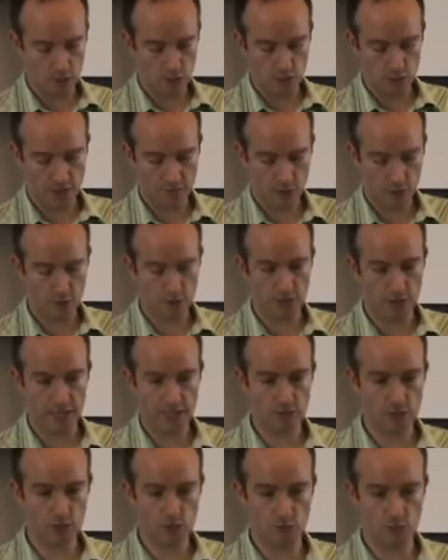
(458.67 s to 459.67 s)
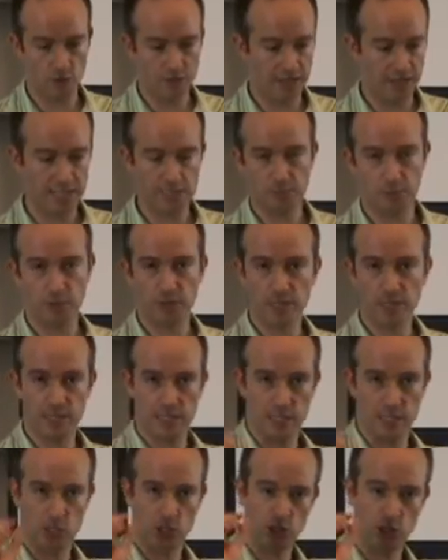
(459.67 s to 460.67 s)
You have other cases where the
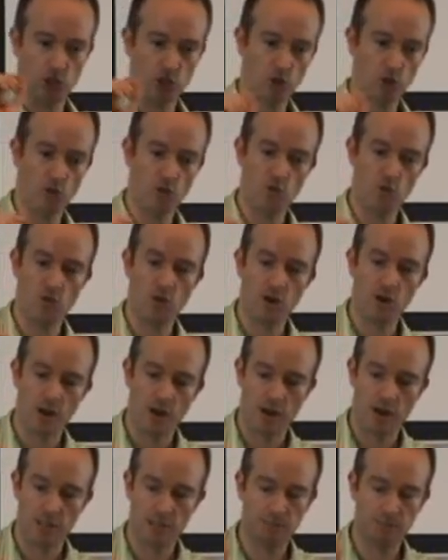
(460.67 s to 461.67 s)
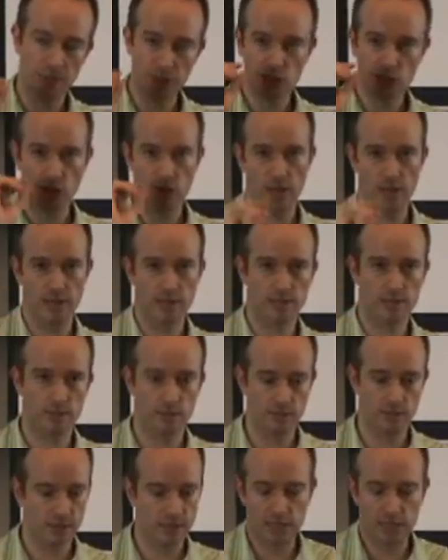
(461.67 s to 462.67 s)
expertise is so specialized
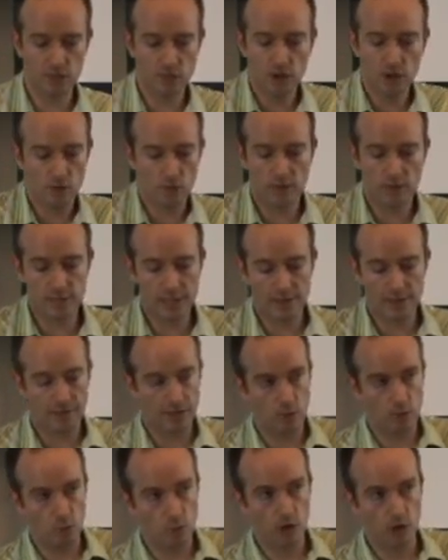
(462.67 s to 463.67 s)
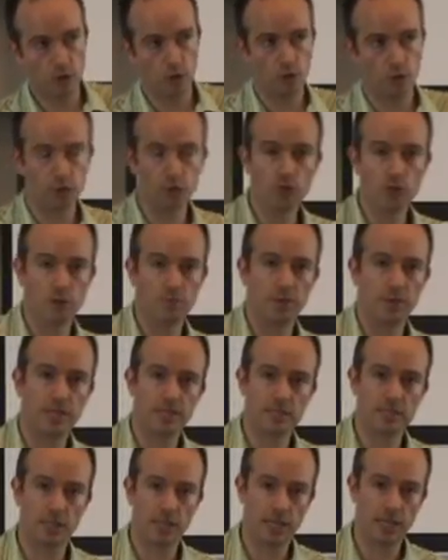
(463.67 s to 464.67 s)
that you always have like 1 or 2
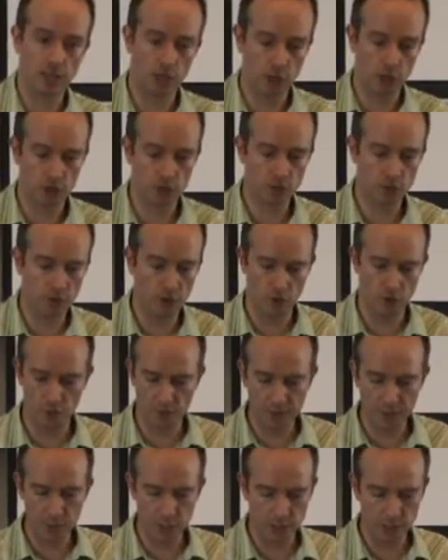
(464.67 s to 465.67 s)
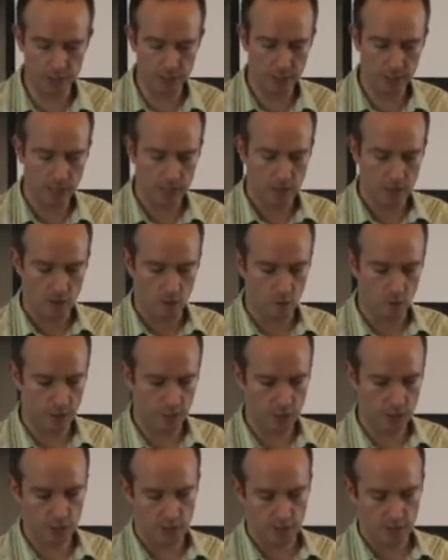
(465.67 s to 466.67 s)
companies in a country or region,
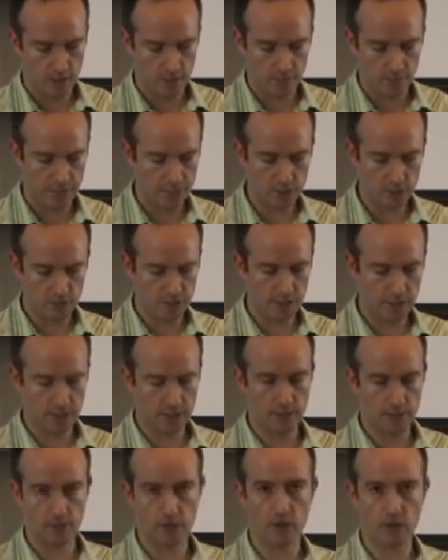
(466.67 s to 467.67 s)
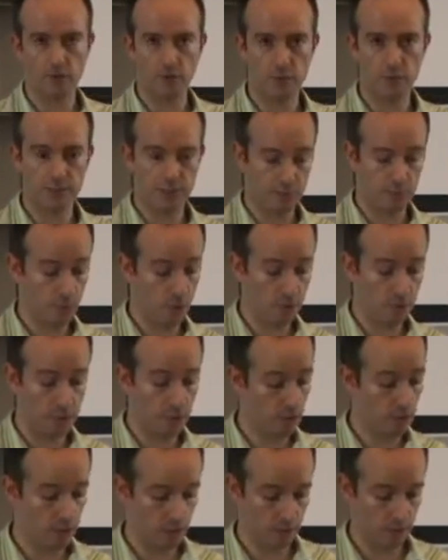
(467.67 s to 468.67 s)
which makes you think that the government is probably
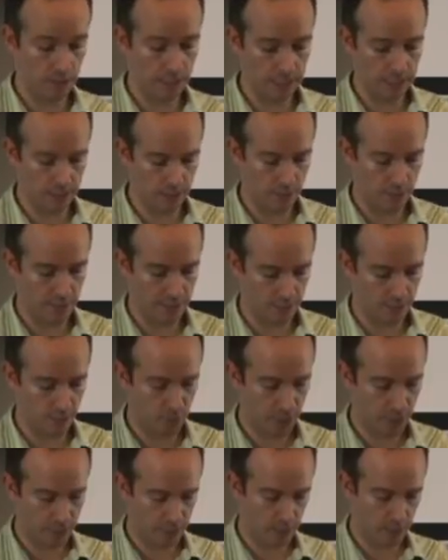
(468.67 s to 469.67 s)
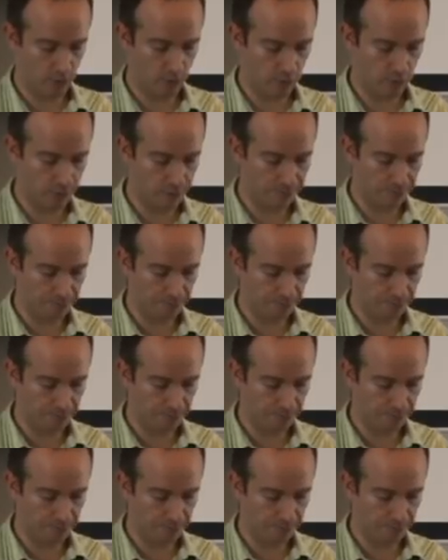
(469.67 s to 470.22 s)
not getting the best price it could.